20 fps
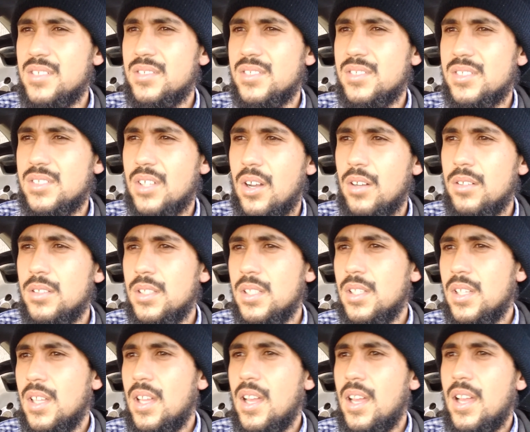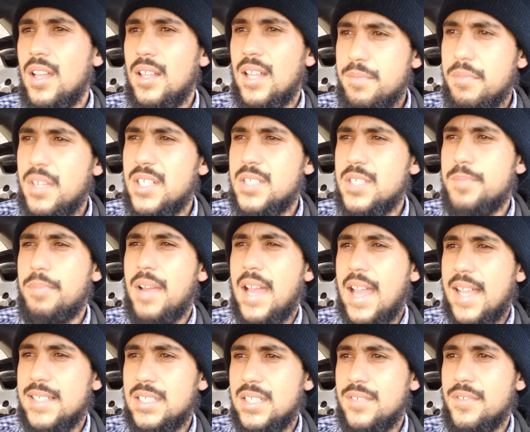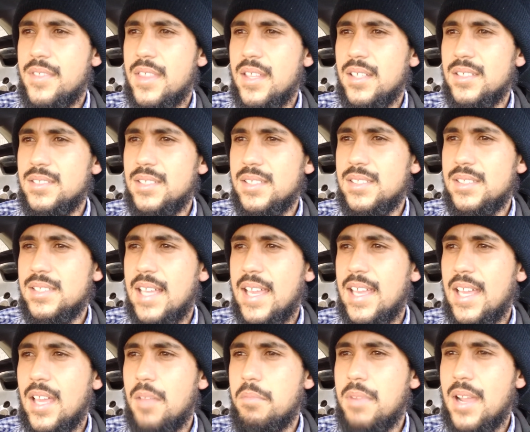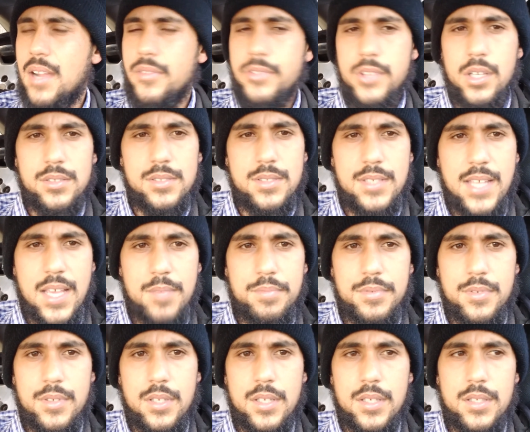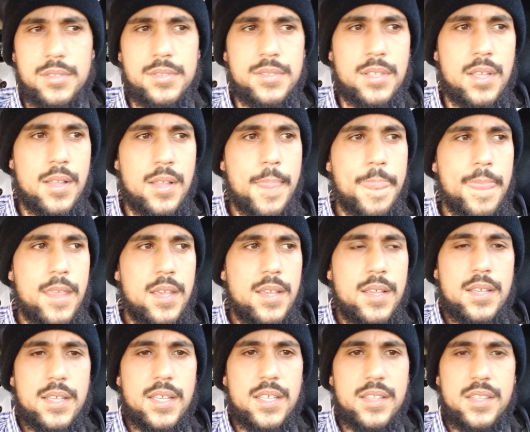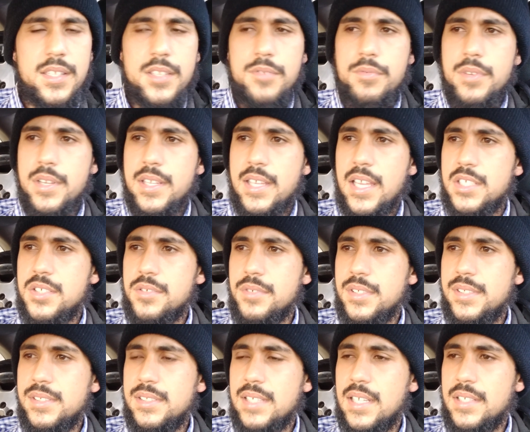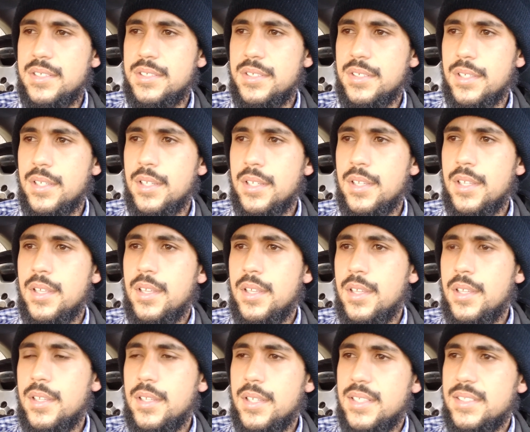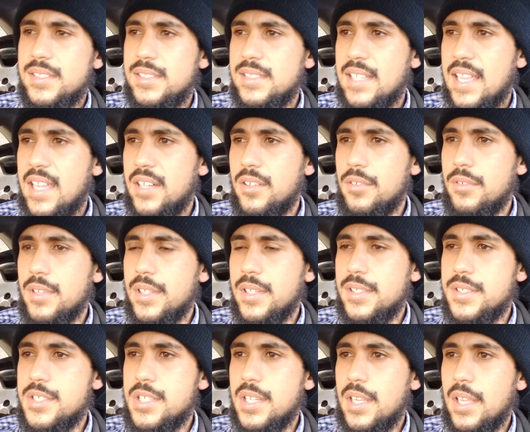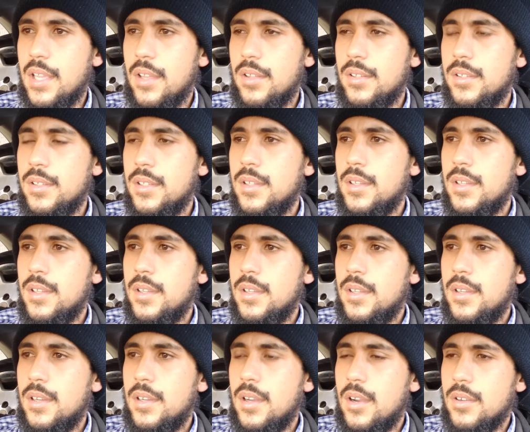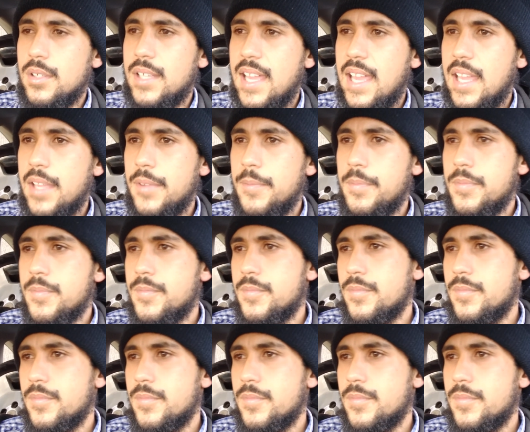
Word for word: So, pretty much positive things to say about those deputies in the reentry center in Santa Rita jail. Okay.